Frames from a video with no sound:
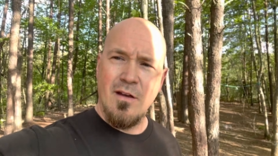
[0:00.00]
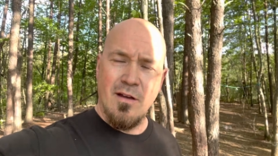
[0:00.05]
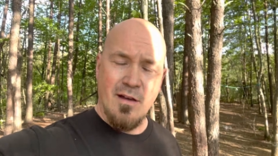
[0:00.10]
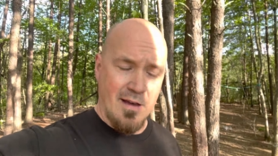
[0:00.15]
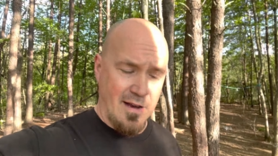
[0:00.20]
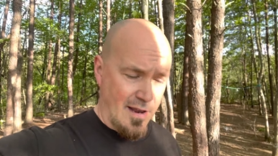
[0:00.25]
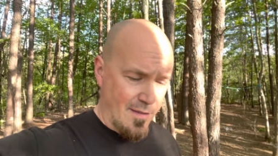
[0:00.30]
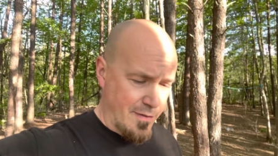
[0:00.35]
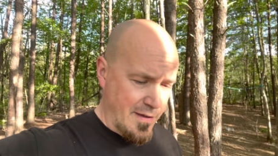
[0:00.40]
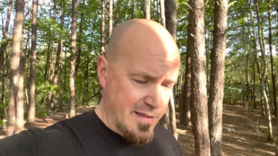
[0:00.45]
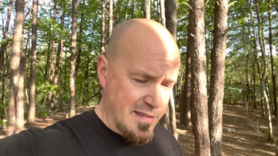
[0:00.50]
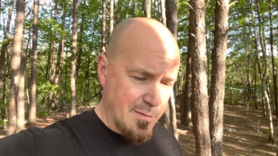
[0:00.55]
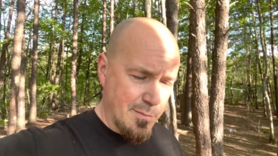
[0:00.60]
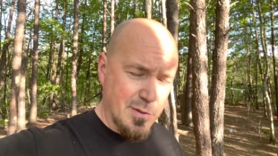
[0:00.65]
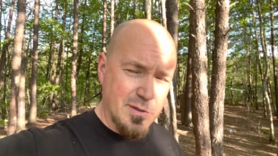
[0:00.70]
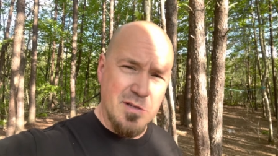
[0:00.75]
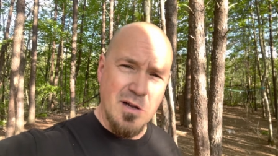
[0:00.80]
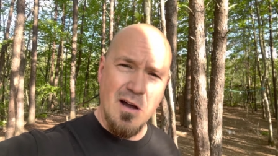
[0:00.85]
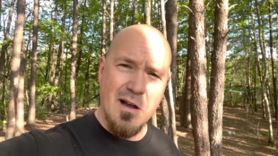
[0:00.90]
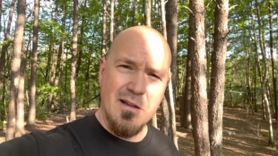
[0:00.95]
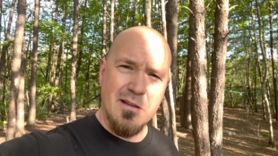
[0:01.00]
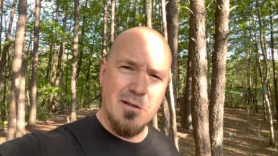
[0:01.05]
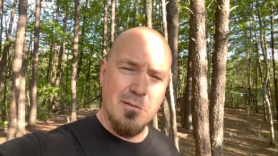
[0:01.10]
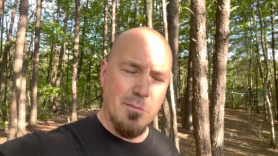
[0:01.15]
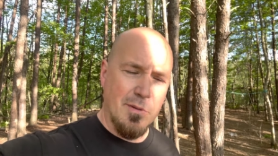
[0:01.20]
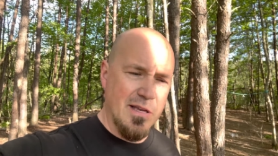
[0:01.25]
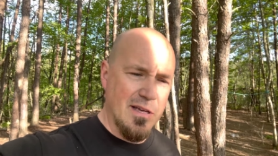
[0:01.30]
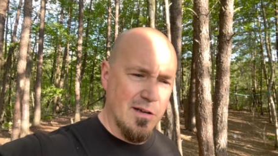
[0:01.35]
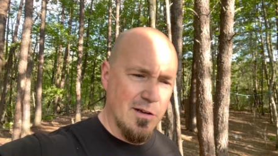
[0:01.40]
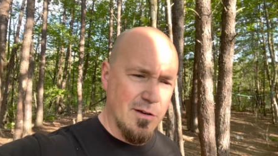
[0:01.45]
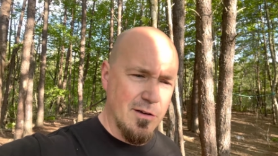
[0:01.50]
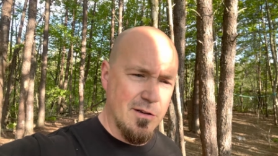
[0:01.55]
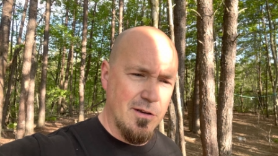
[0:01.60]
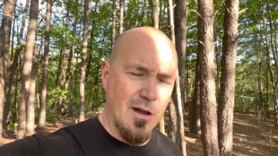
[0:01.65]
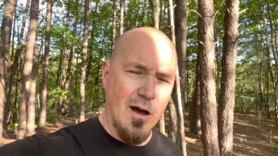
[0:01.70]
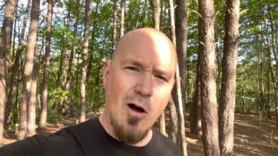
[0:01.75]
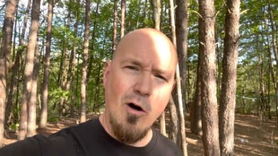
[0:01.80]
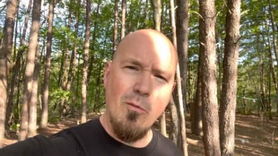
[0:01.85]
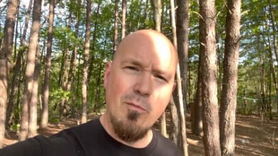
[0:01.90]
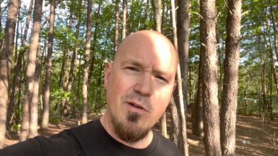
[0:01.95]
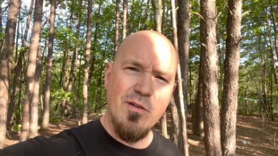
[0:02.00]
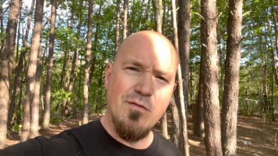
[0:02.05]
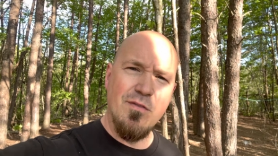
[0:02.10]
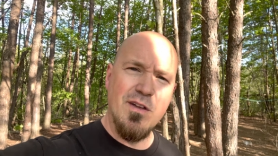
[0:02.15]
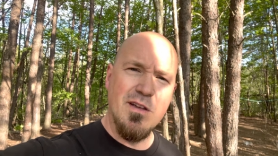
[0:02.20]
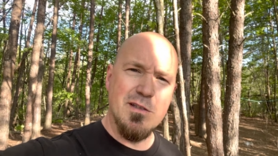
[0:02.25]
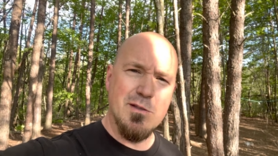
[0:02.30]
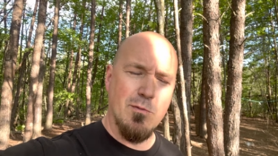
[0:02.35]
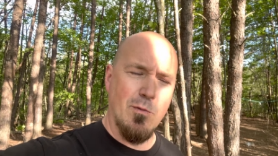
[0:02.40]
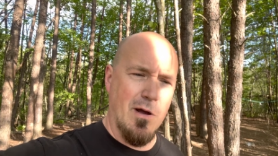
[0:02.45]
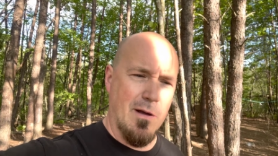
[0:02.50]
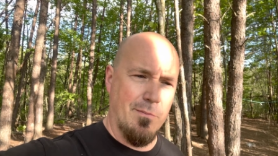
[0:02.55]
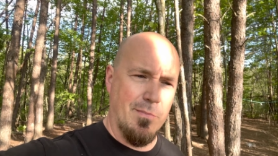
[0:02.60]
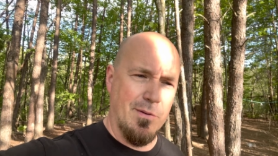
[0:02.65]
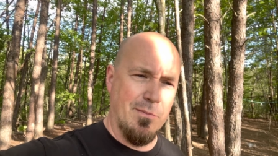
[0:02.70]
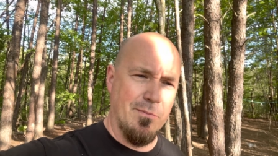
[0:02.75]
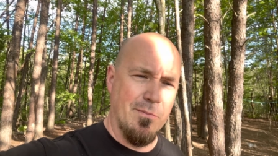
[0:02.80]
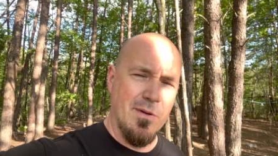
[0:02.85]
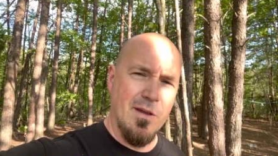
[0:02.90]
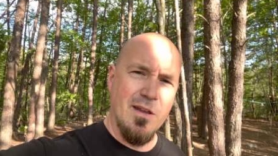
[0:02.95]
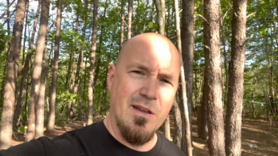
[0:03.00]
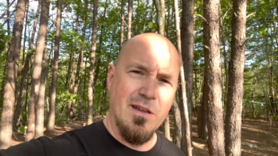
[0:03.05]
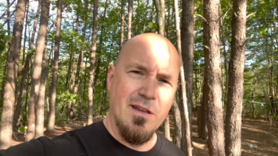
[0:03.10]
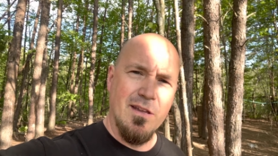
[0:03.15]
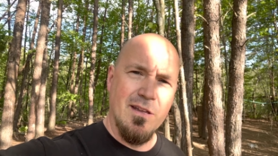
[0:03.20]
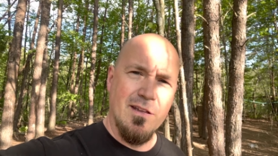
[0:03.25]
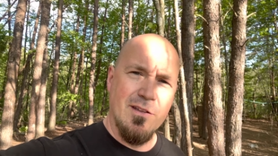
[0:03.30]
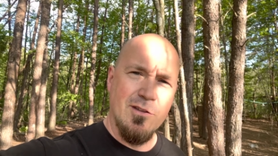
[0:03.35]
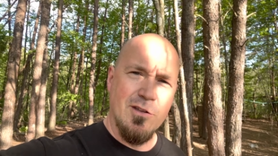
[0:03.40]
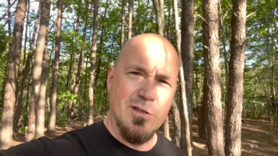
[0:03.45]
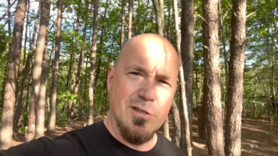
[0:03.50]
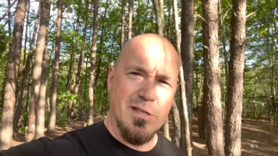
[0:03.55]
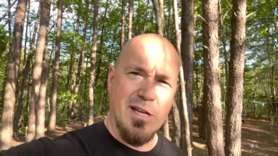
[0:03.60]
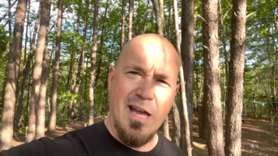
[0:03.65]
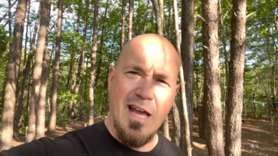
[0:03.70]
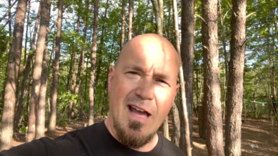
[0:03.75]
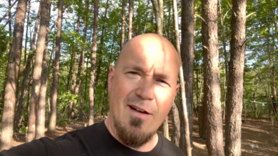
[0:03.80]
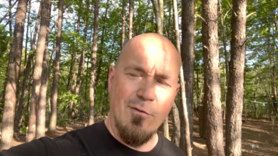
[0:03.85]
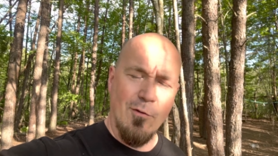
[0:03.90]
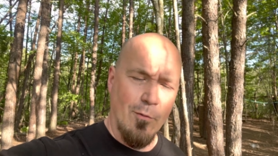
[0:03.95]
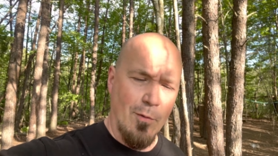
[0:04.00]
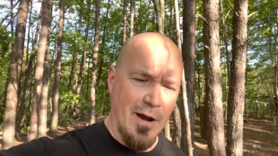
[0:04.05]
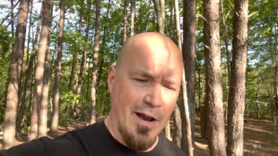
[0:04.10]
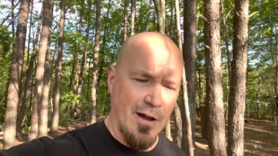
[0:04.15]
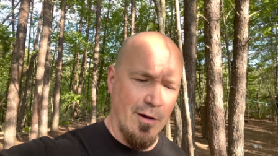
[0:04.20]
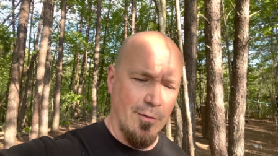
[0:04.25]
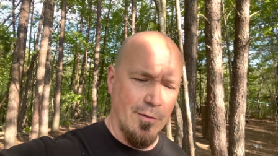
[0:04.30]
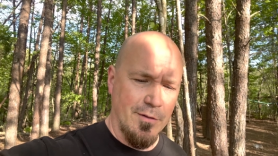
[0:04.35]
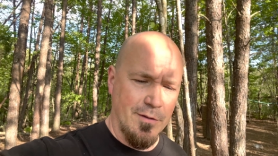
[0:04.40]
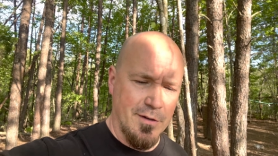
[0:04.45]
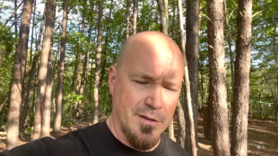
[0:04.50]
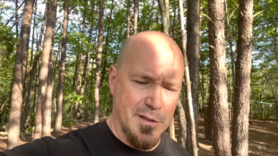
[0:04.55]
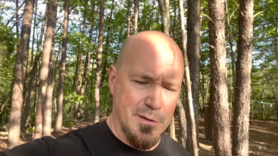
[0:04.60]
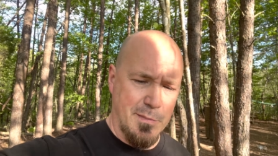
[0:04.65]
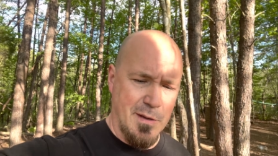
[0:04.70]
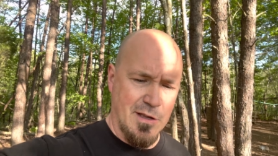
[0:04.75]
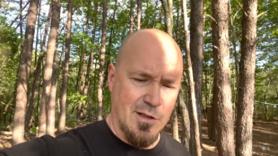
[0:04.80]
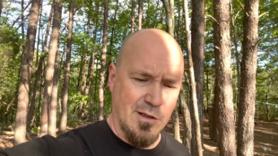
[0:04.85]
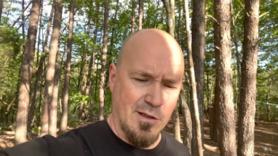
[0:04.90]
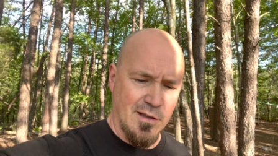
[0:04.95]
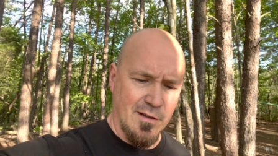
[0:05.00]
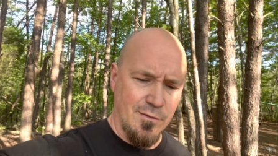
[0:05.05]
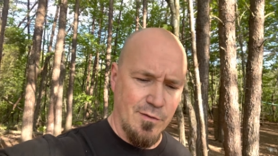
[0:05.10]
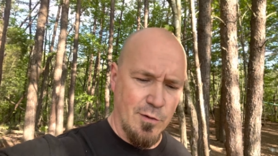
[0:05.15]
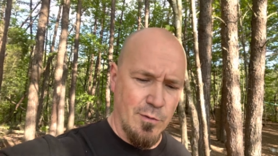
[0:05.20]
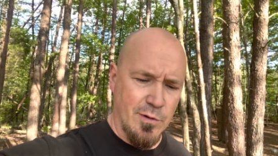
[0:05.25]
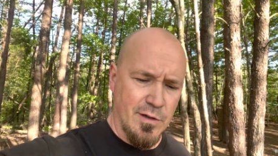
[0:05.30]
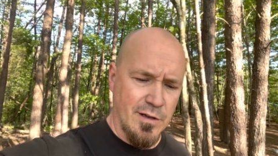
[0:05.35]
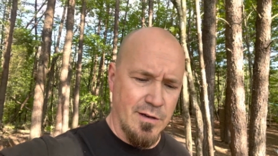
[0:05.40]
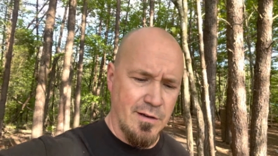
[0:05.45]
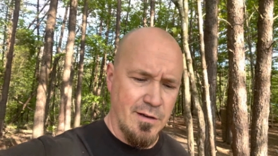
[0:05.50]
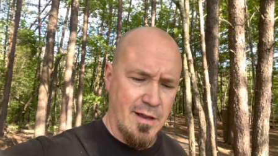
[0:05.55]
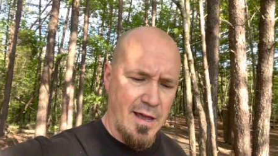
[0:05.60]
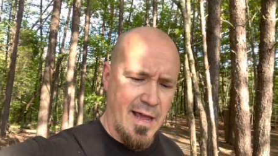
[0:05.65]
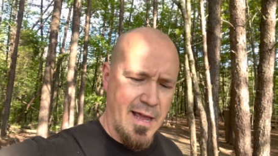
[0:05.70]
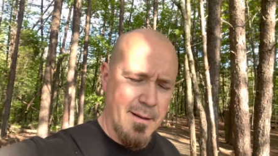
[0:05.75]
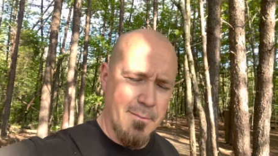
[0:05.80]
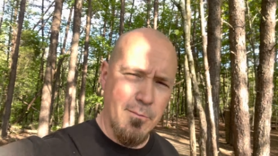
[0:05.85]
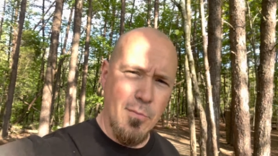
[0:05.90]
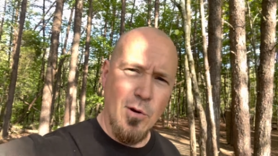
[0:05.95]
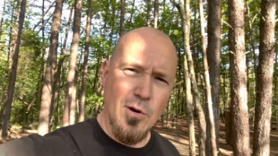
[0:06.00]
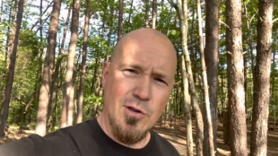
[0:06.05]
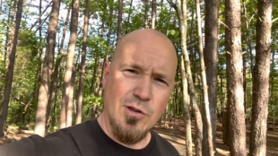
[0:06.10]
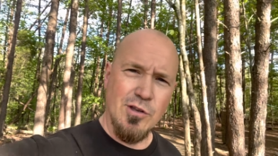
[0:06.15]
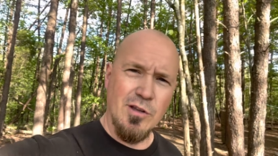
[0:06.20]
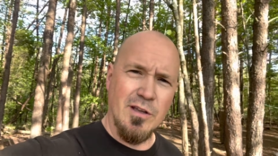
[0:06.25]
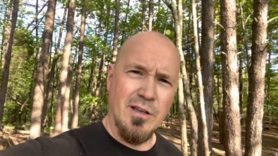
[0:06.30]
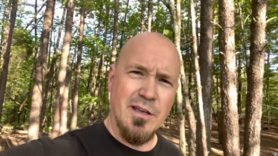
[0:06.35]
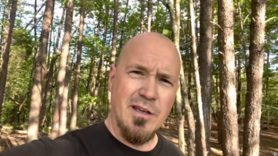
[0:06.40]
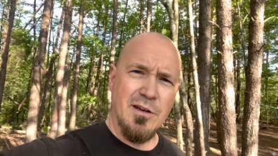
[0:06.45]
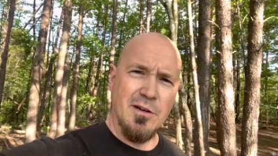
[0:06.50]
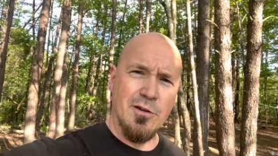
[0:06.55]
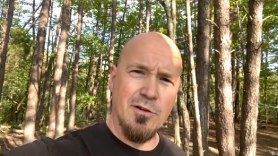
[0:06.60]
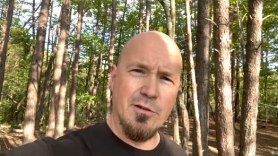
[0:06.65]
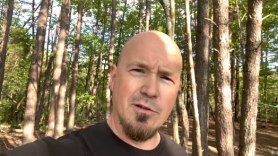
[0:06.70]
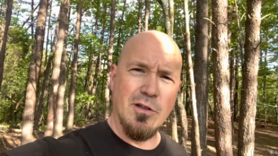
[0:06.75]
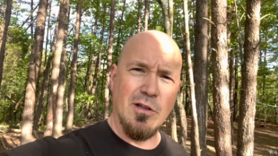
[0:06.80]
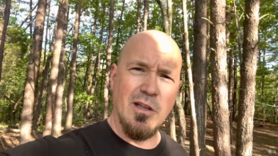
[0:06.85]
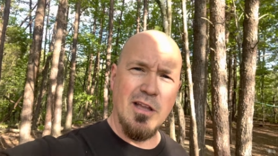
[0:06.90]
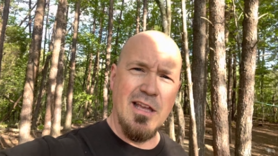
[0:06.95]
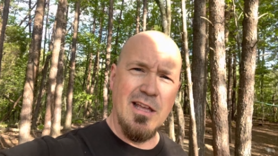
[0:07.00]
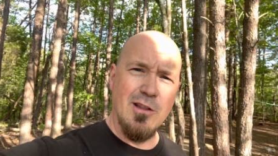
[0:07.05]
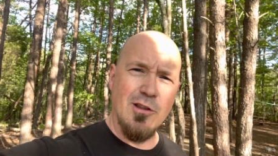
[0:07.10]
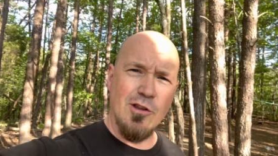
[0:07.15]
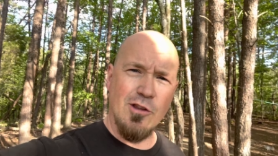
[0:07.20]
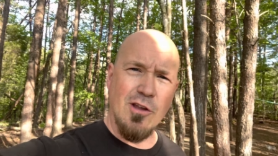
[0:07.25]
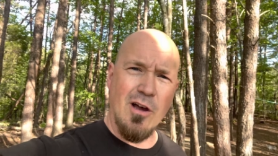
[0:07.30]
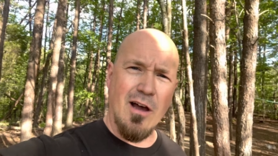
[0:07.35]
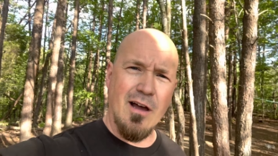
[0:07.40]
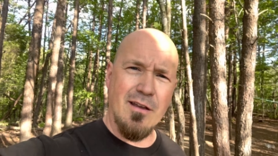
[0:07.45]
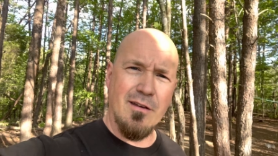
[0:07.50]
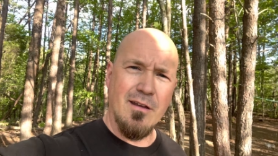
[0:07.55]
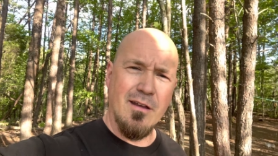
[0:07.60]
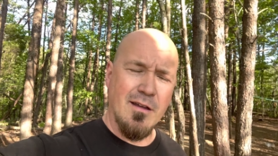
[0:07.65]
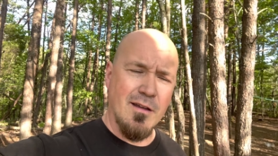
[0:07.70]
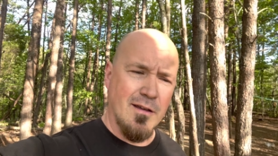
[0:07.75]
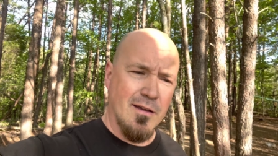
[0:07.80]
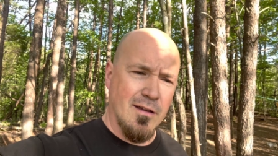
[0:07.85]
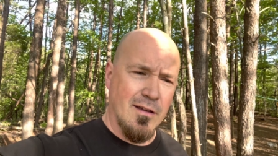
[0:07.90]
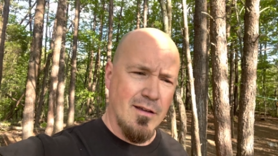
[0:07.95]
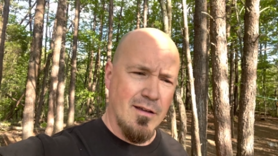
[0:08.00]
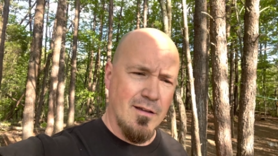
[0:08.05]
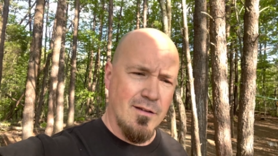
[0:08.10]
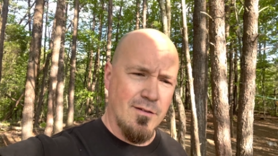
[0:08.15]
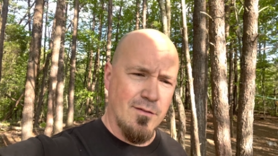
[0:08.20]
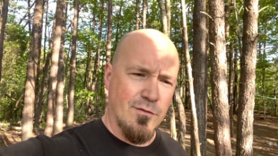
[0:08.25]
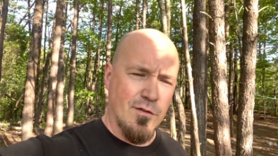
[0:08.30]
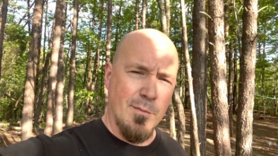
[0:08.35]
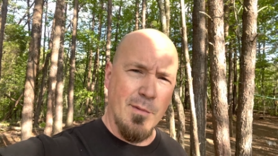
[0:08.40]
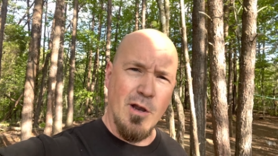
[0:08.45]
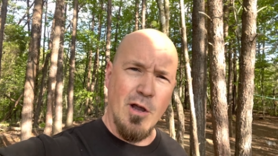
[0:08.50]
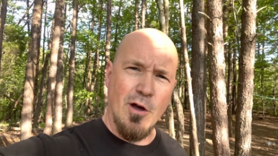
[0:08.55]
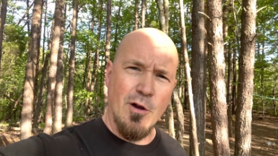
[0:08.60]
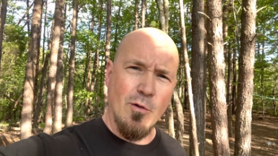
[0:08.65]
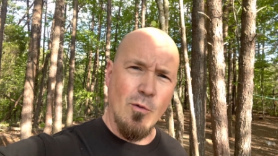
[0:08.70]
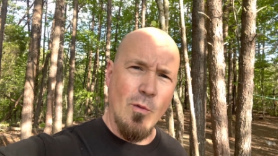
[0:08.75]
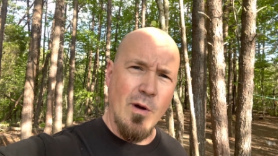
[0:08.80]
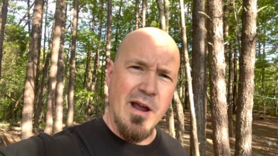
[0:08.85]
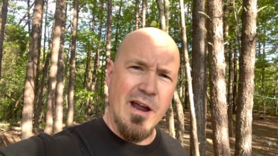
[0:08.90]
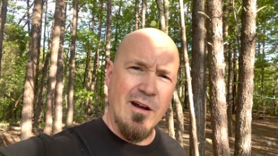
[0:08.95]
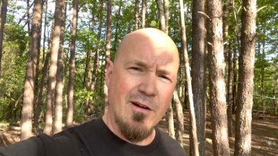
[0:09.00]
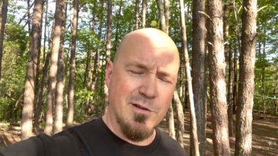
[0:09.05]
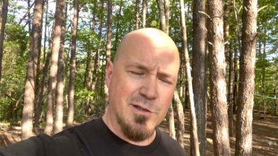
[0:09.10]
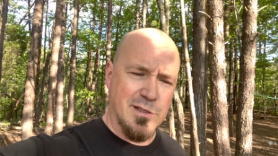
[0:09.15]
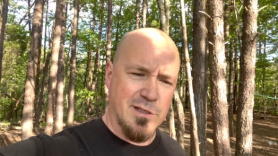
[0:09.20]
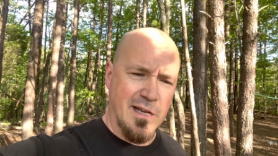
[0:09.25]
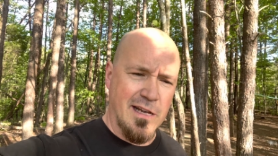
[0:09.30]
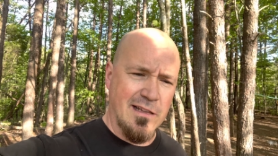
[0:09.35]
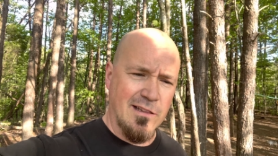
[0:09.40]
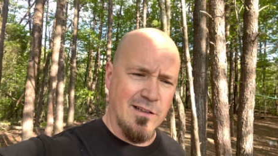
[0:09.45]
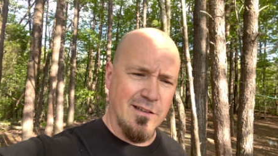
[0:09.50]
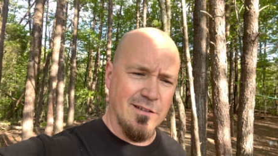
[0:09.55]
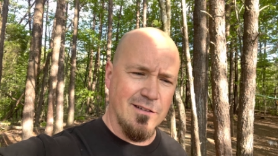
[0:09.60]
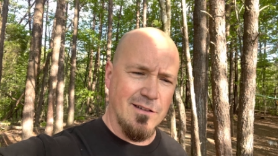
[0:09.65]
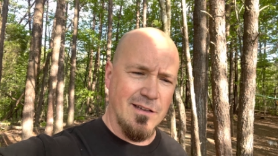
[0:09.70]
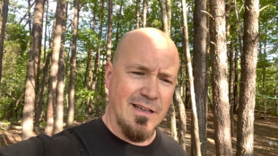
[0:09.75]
And I think the baton could be a good home defense weapon just to have around, especially if you can ambush and get a good clean shot from an unaware assailant.